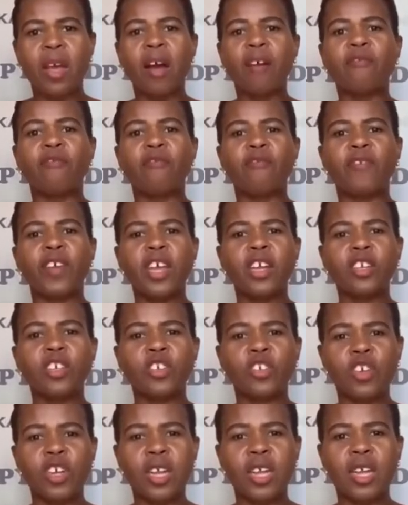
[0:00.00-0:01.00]

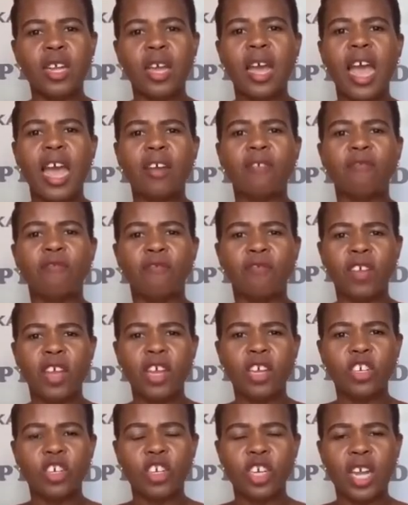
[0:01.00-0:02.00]
Victory and
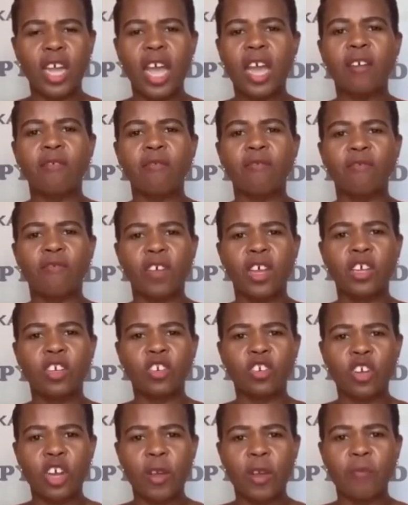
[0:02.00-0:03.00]
victory and
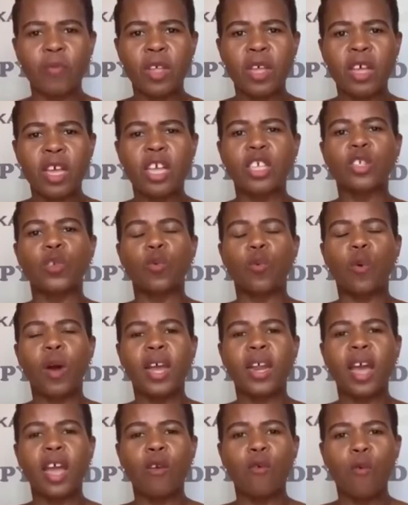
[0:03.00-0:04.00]
victory is
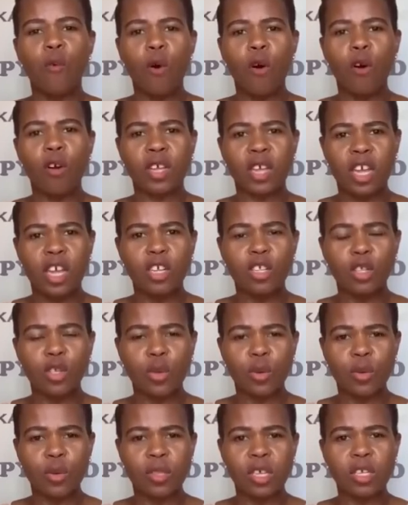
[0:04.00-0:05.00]
what I walk
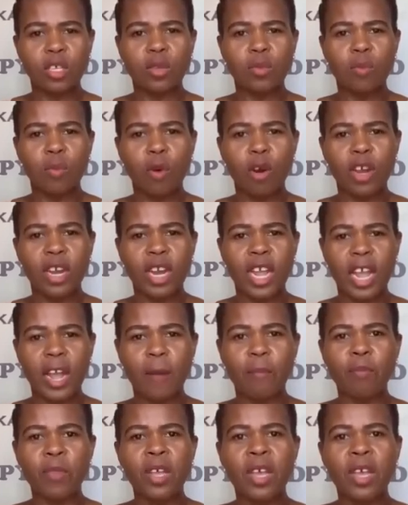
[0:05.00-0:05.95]
into this morning